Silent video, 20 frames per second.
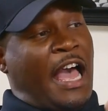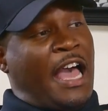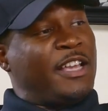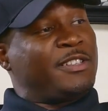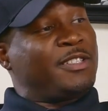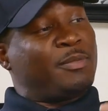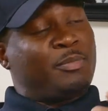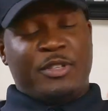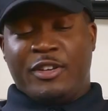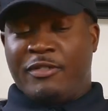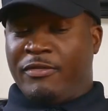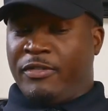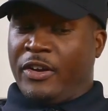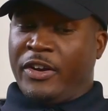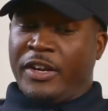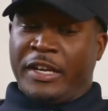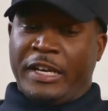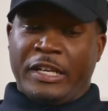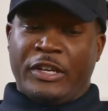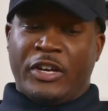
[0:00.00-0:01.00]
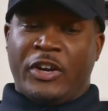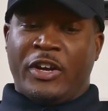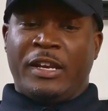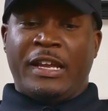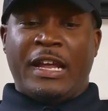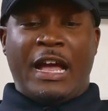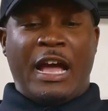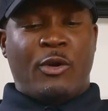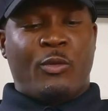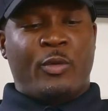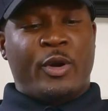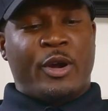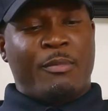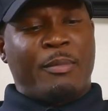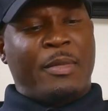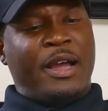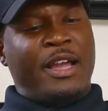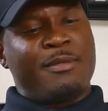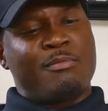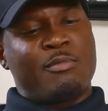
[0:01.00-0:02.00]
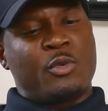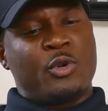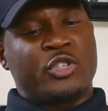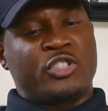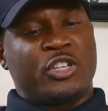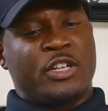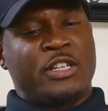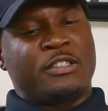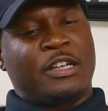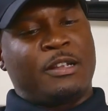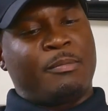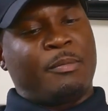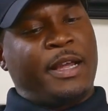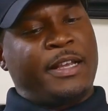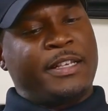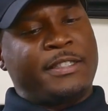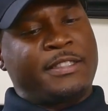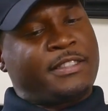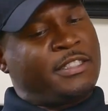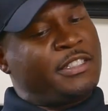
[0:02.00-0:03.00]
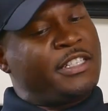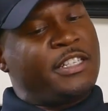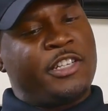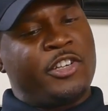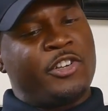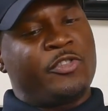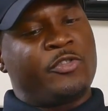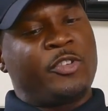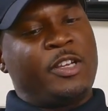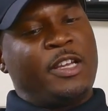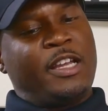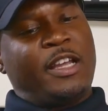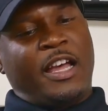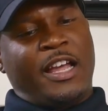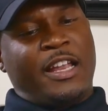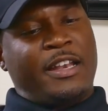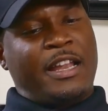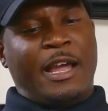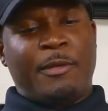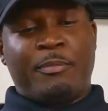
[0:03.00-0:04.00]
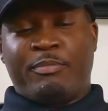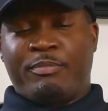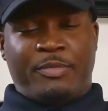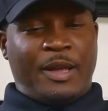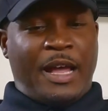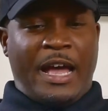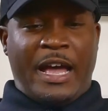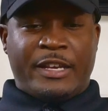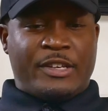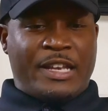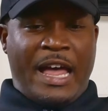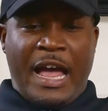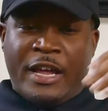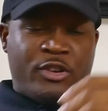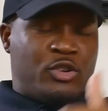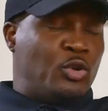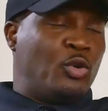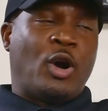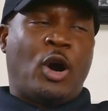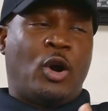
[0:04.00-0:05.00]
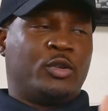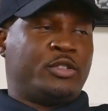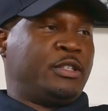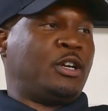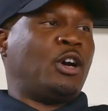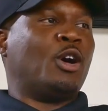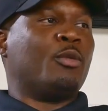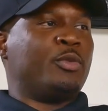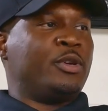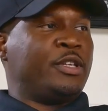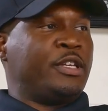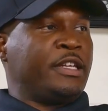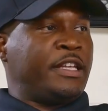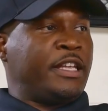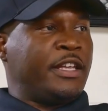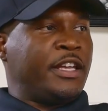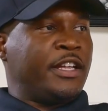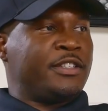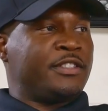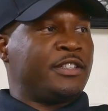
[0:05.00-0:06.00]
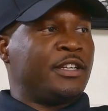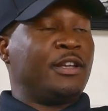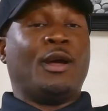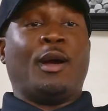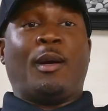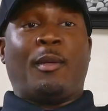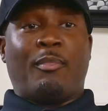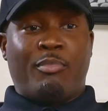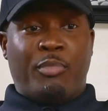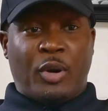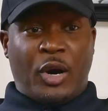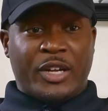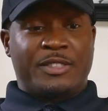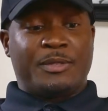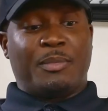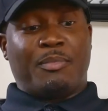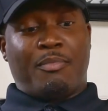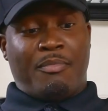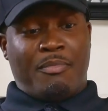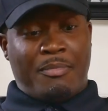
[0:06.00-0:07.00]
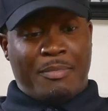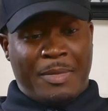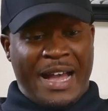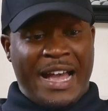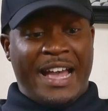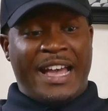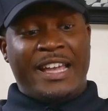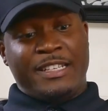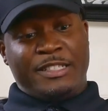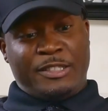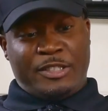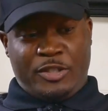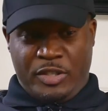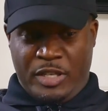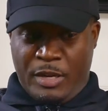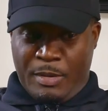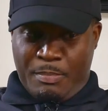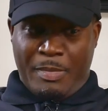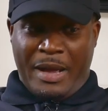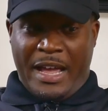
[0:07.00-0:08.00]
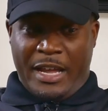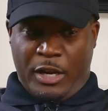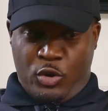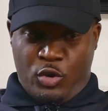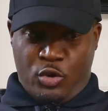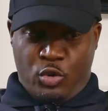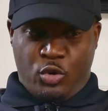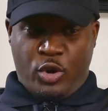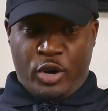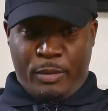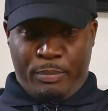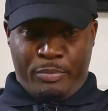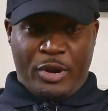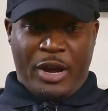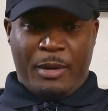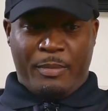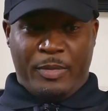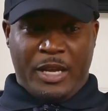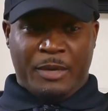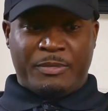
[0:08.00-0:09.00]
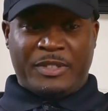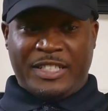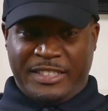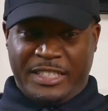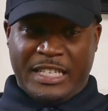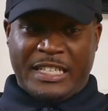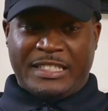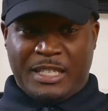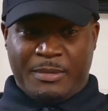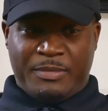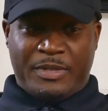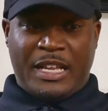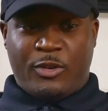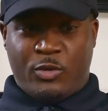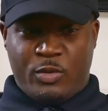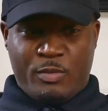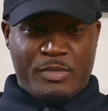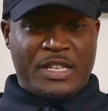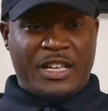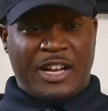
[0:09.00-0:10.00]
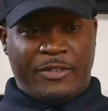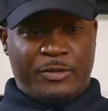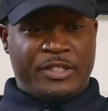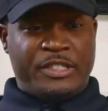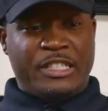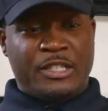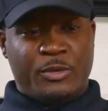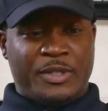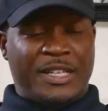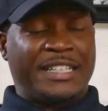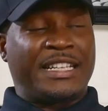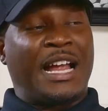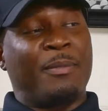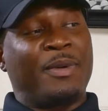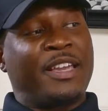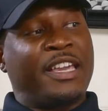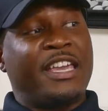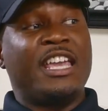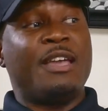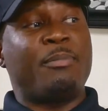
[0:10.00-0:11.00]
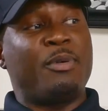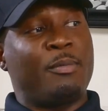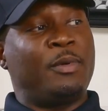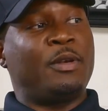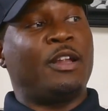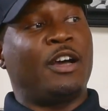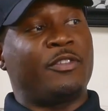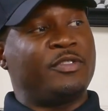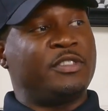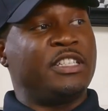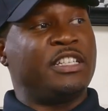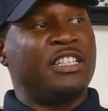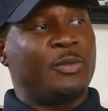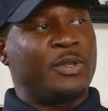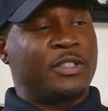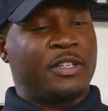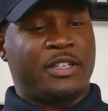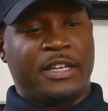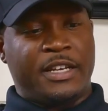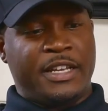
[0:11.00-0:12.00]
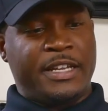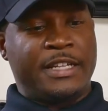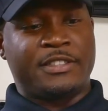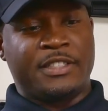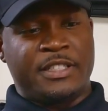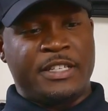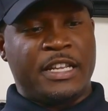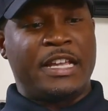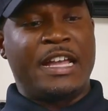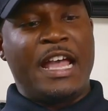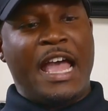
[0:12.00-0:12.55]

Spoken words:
I speak very clearly. I wear my emotions on my sleeve, and I know how to communicate. But my core problem, the things them that me have to deal with, that I'm capable of dealing with on a day-to-day,